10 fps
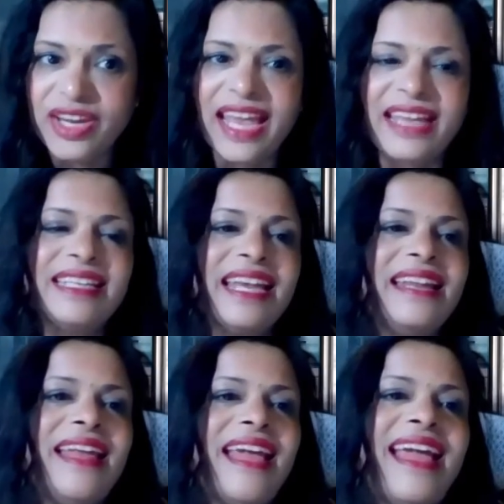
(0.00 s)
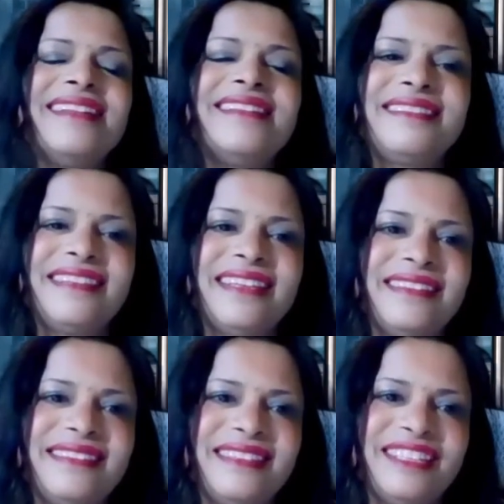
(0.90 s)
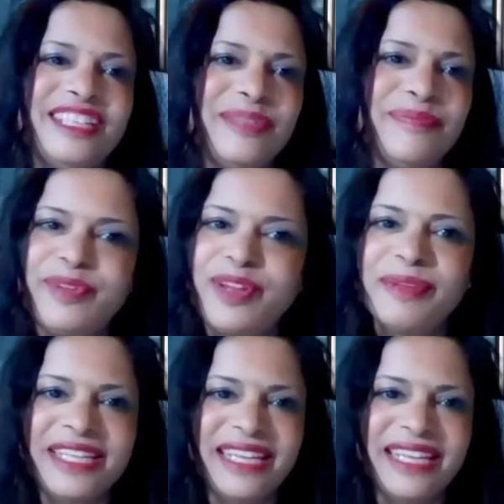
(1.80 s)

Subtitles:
and enhance its diplomatic